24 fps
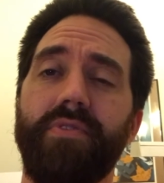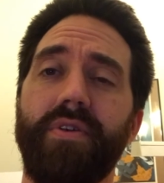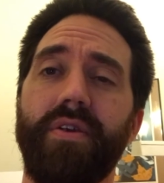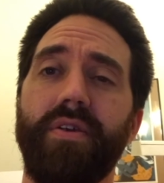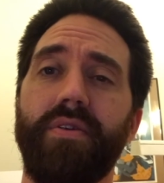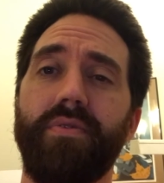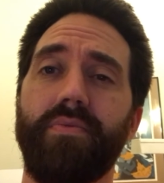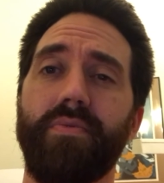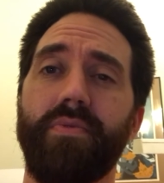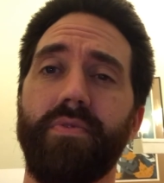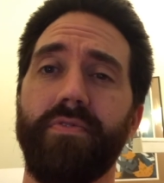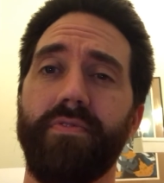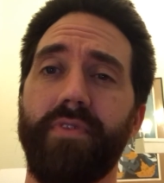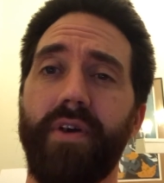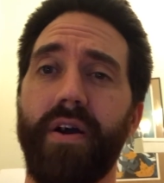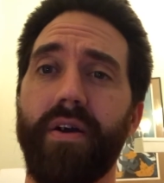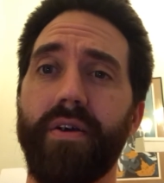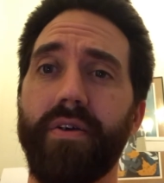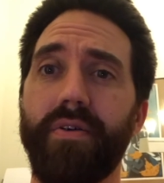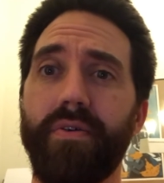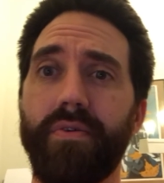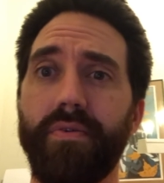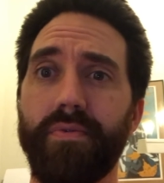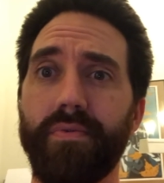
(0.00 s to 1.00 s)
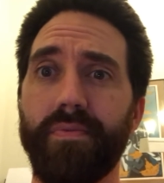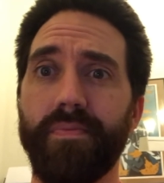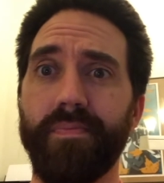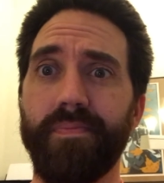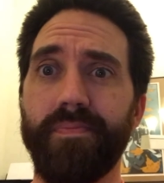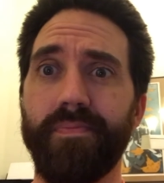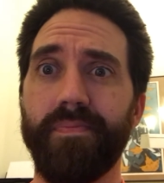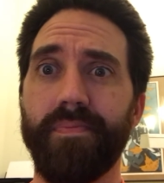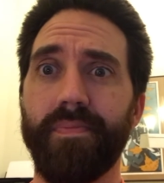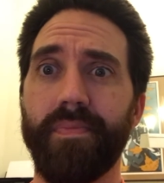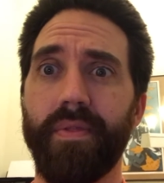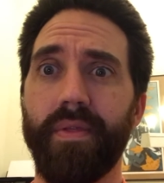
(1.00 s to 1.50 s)
equal value
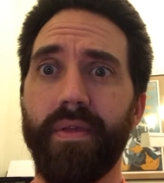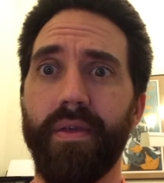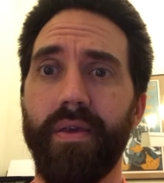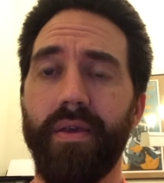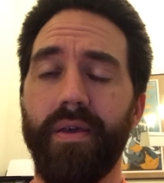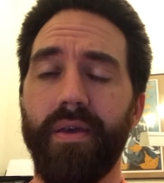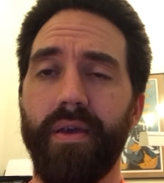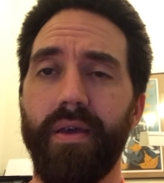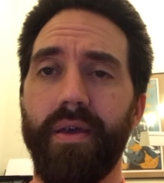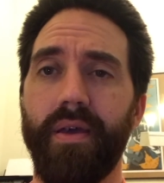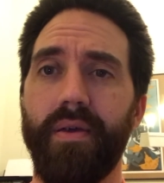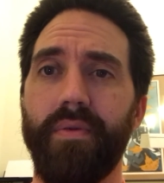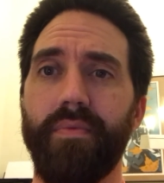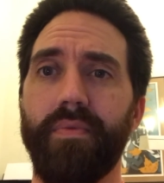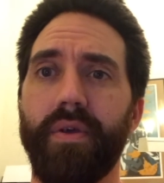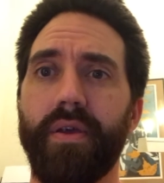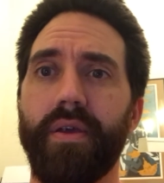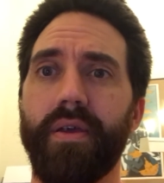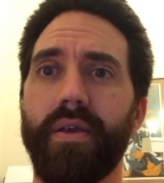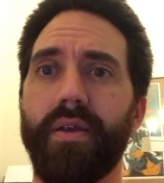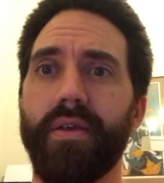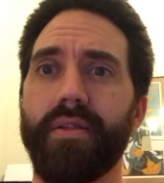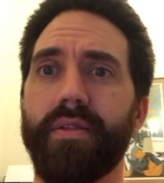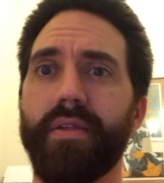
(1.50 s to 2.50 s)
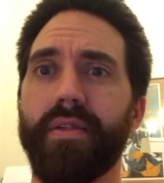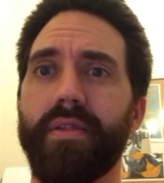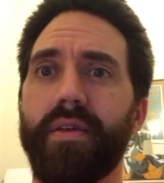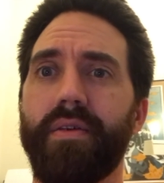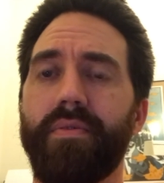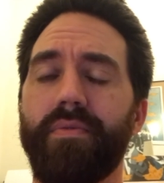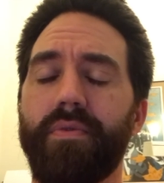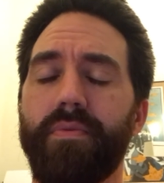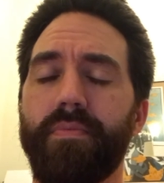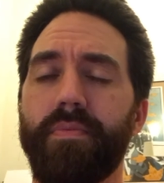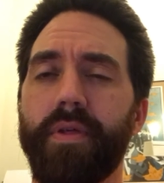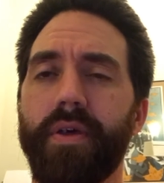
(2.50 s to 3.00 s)
and we can get the thing
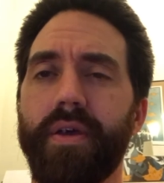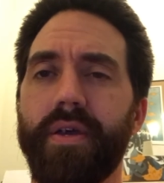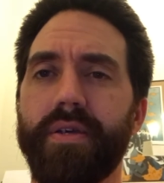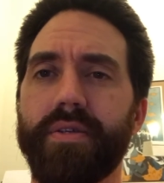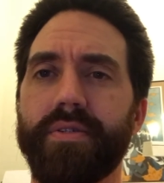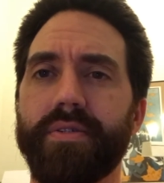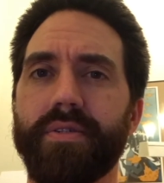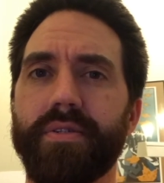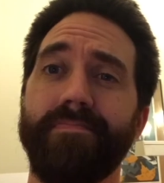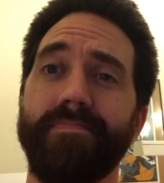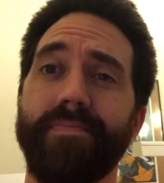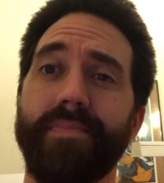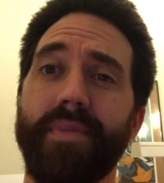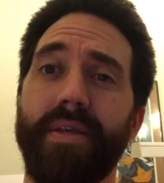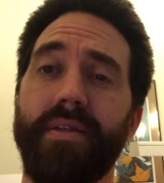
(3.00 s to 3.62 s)
replaced.